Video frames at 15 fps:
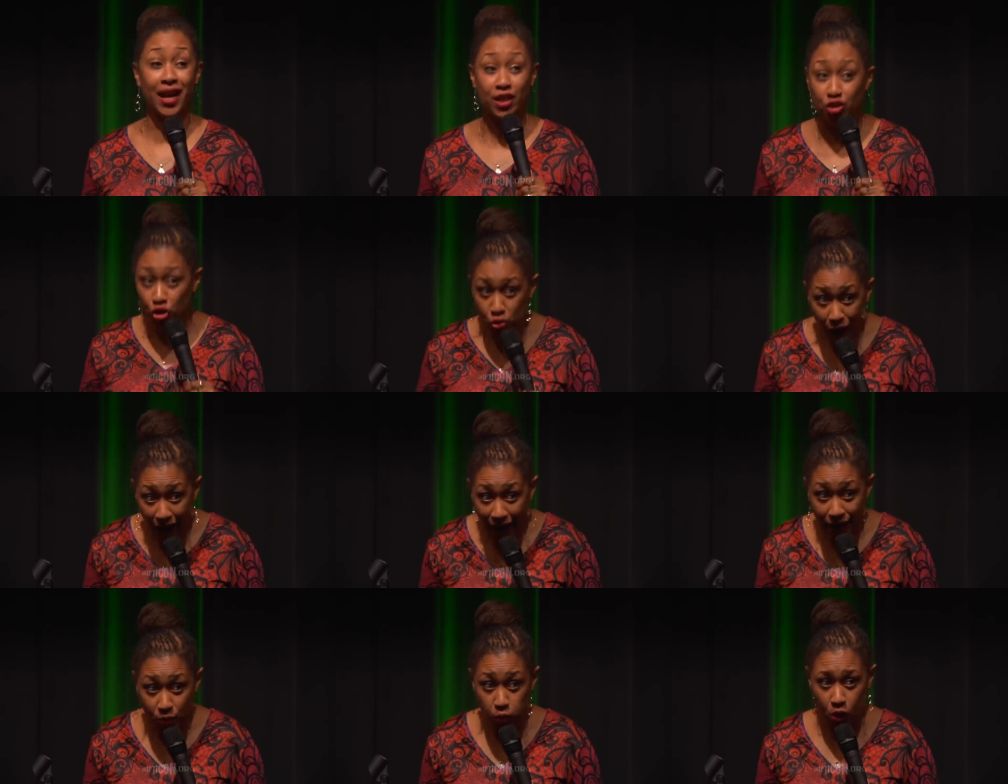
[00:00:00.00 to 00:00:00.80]
I
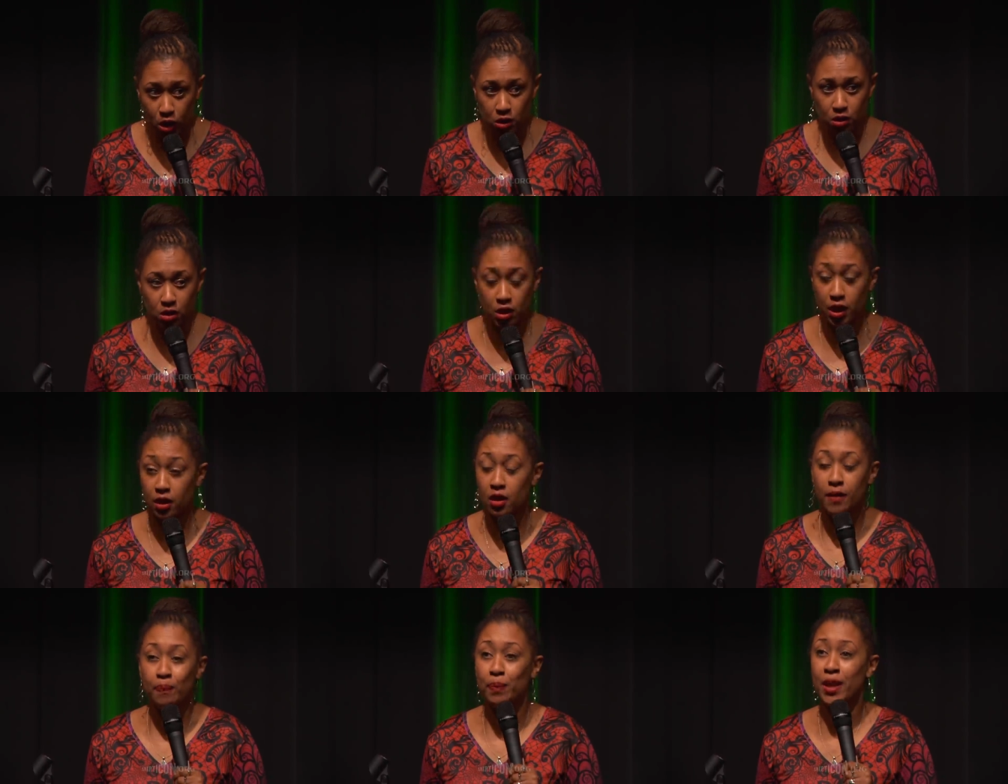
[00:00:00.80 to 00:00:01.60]
tried once.
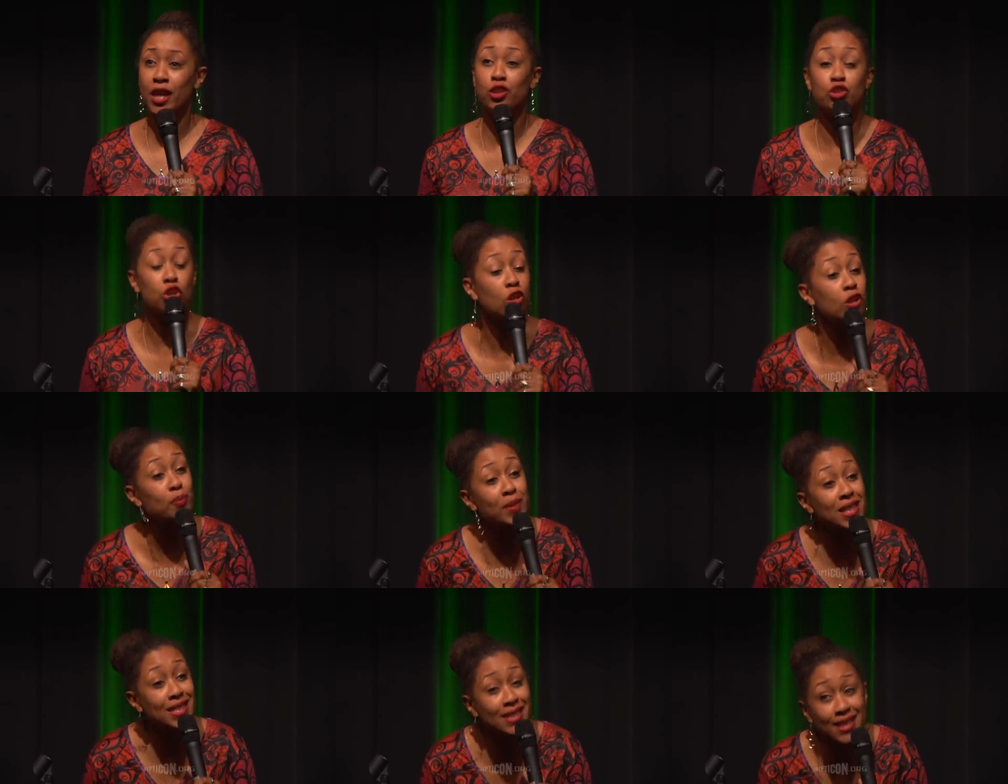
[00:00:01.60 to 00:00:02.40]
It
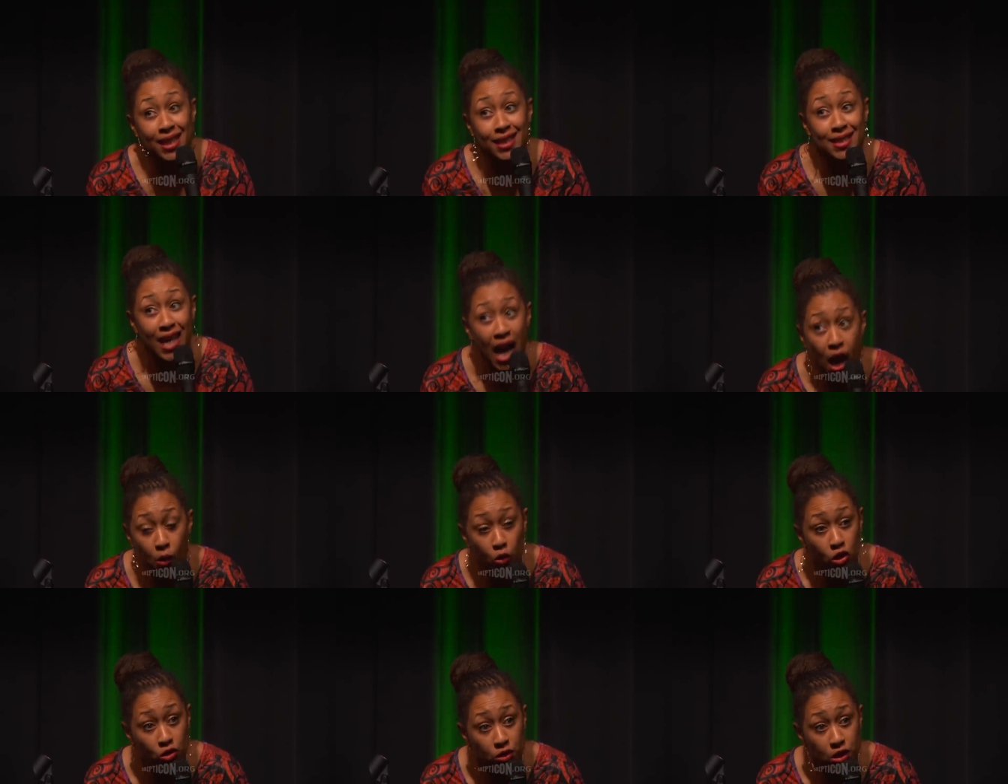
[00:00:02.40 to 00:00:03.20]
took me six
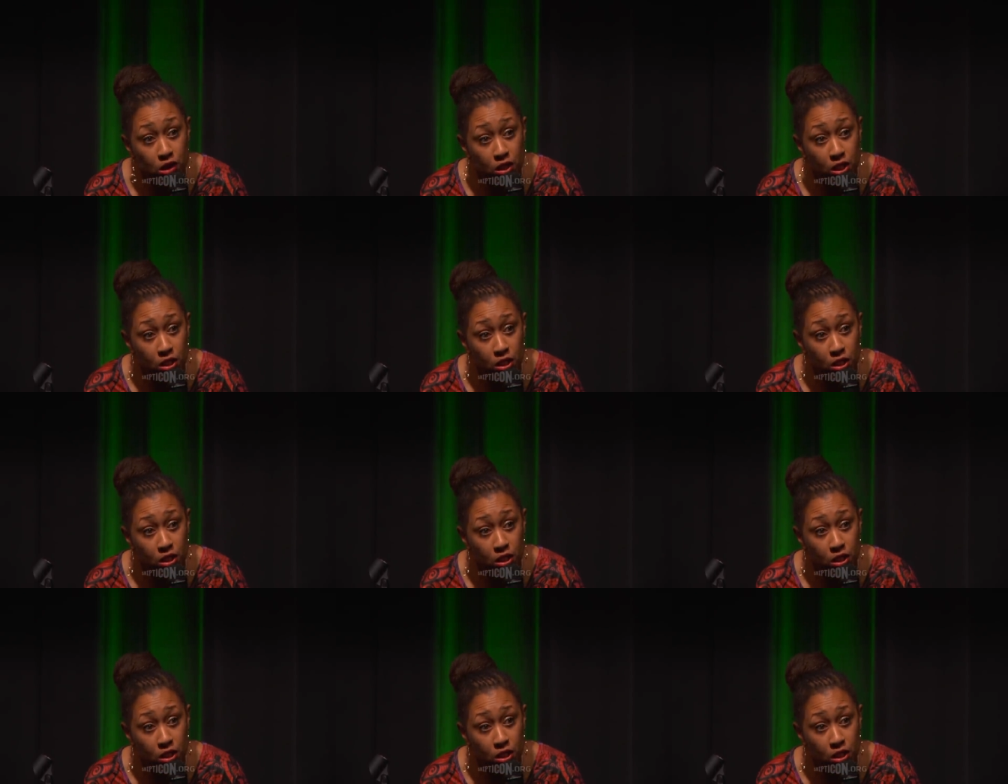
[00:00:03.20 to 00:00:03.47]
hours.